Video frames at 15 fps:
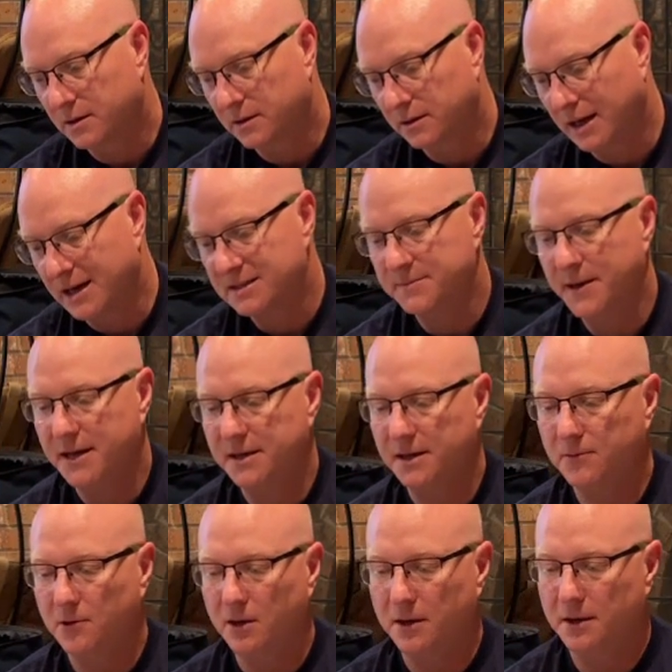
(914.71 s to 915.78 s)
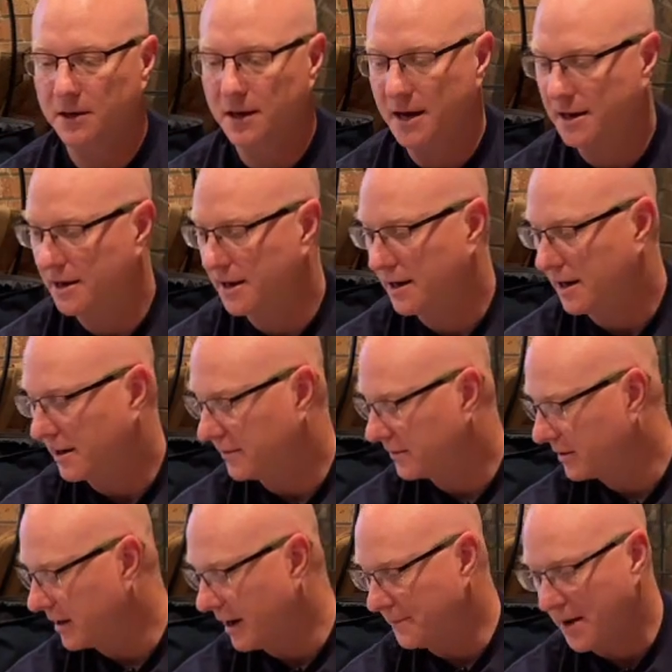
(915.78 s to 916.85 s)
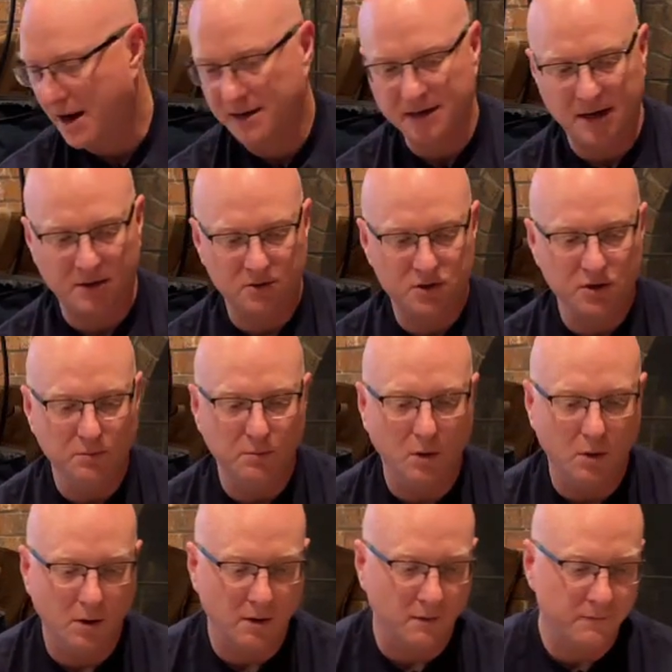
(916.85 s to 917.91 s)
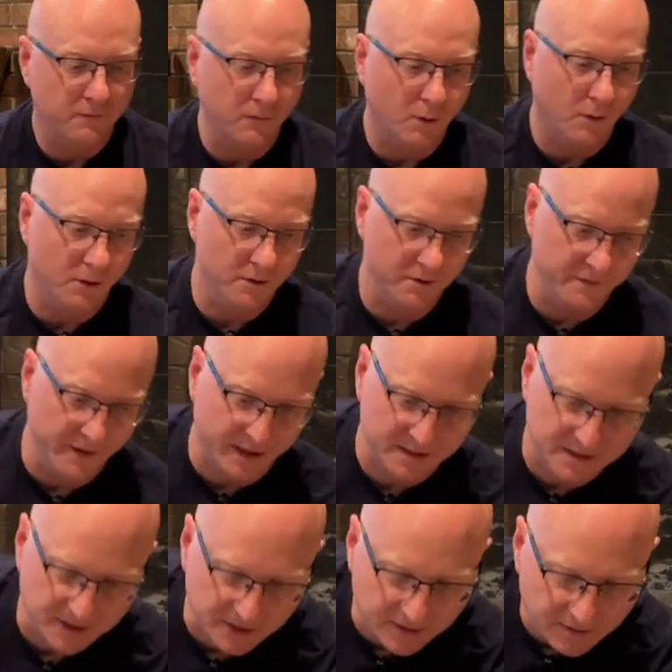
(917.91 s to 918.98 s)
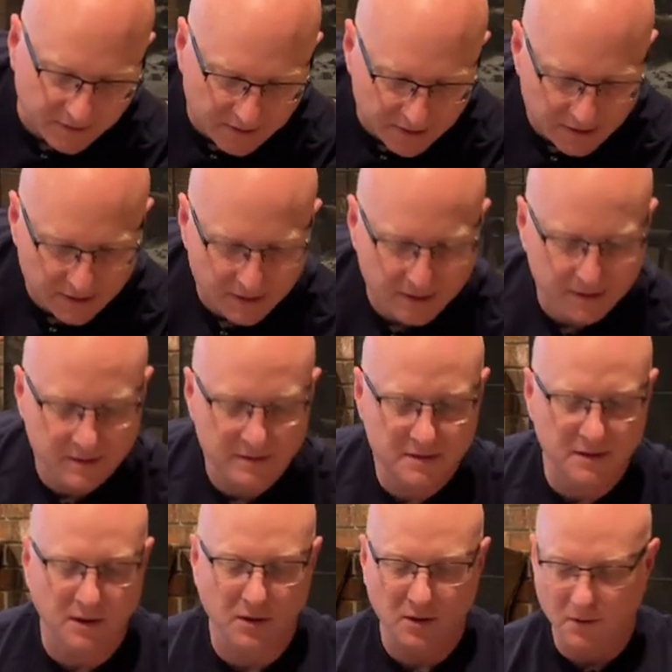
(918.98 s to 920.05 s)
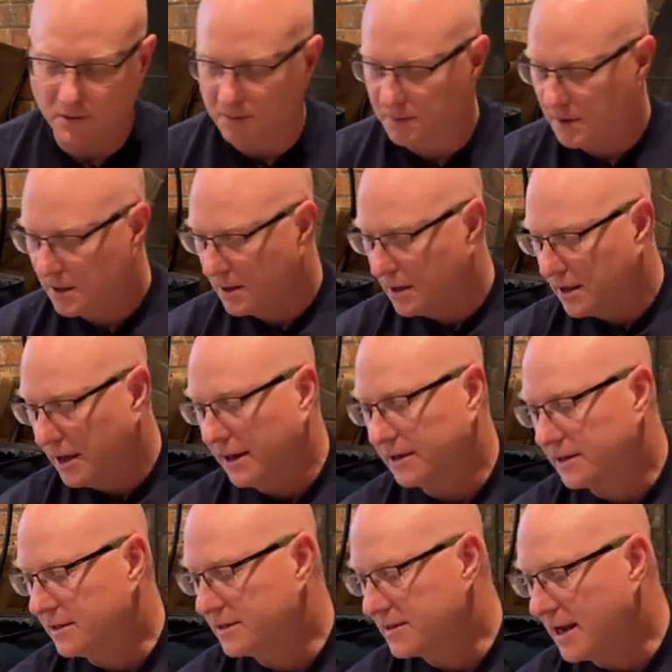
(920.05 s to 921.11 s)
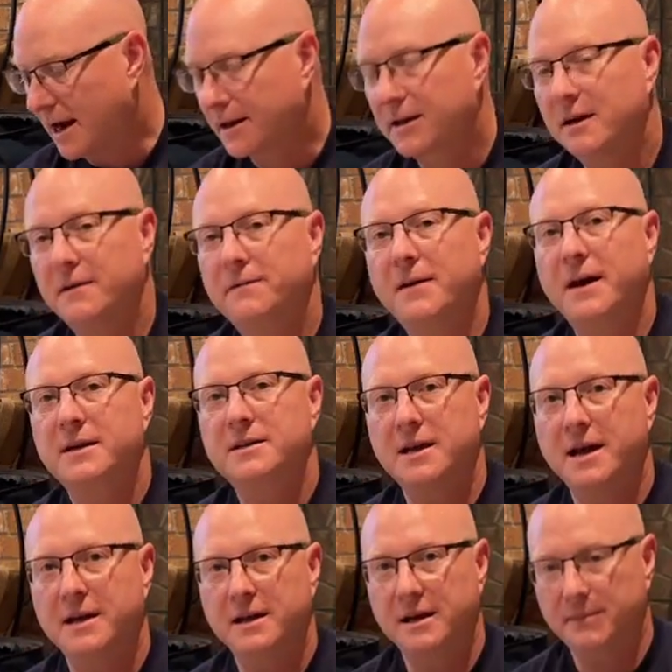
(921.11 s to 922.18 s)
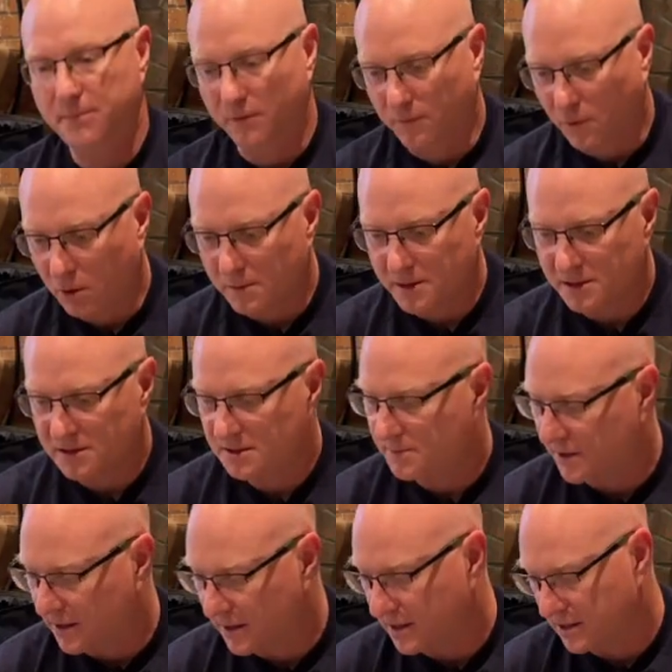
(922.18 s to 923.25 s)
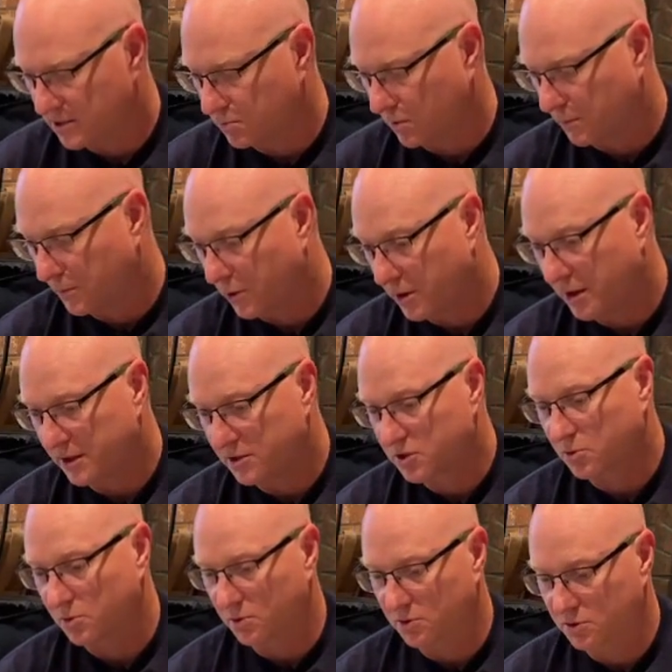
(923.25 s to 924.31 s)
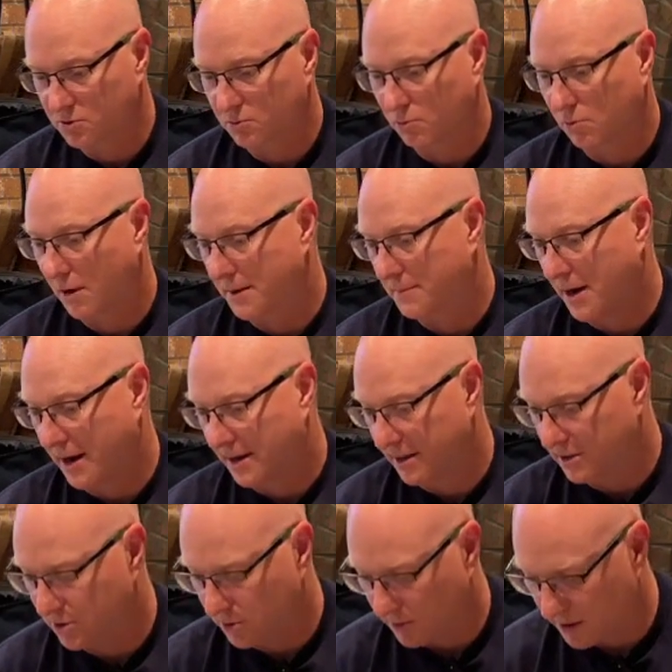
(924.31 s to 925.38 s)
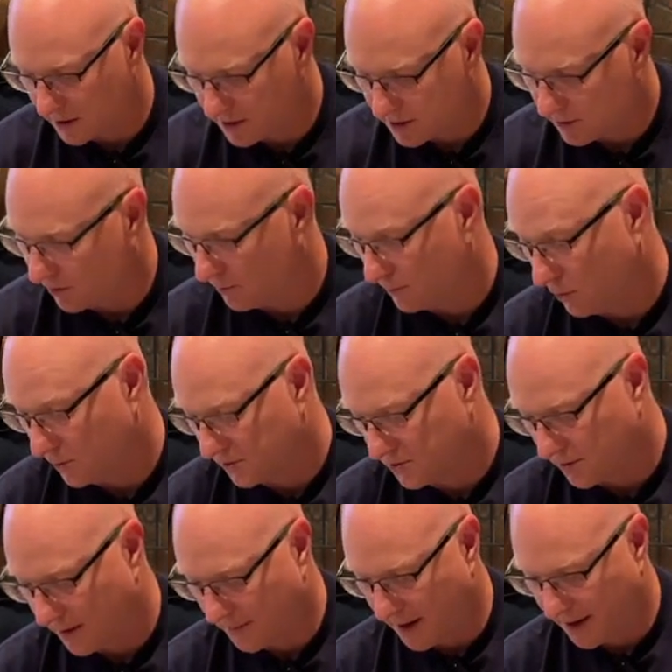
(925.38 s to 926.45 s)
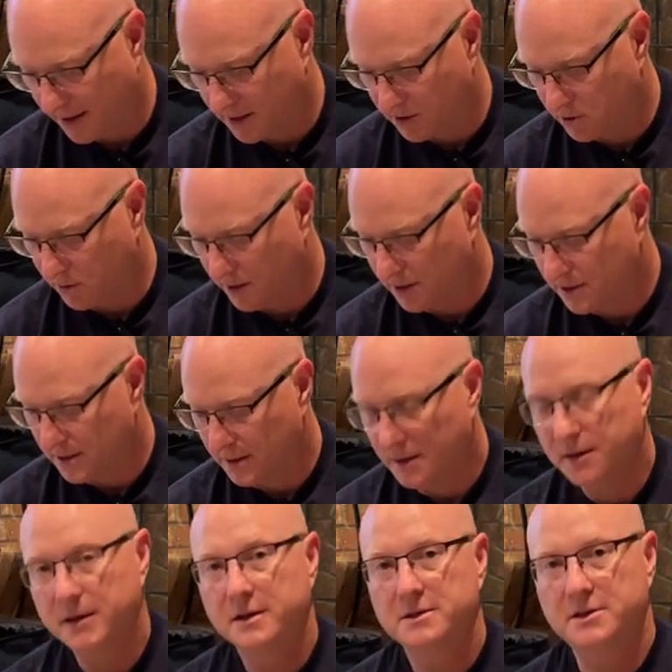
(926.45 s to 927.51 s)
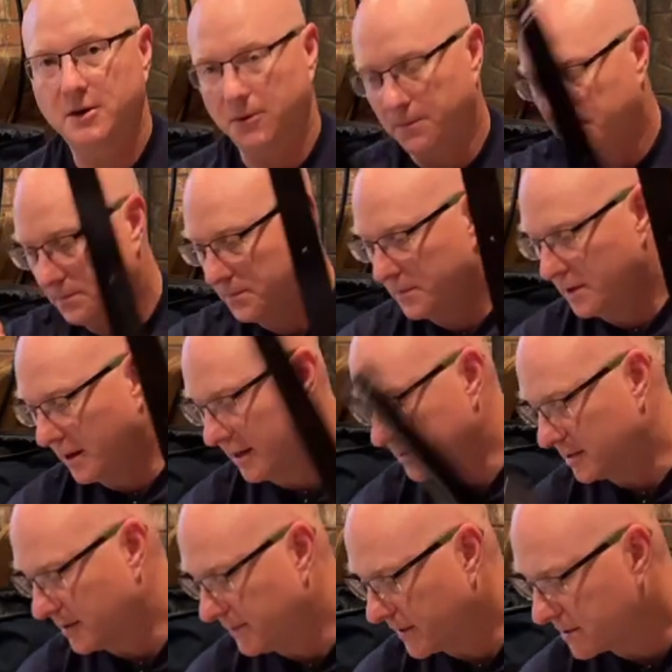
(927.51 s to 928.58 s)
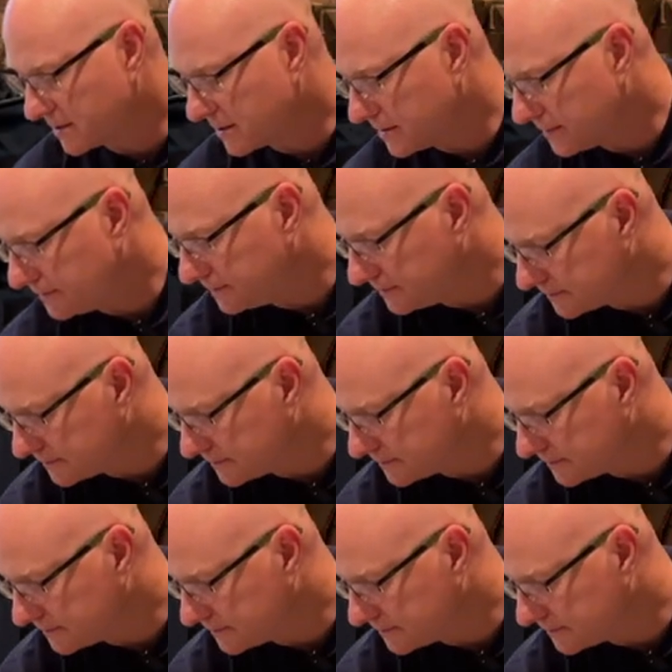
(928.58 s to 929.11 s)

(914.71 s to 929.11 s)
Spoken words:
Losmandy one, and then I backed out two more for the Vixen. So it's not going to affect any performance because we're putting screws right back into it, or bolts right back into it. So onto the Vixen.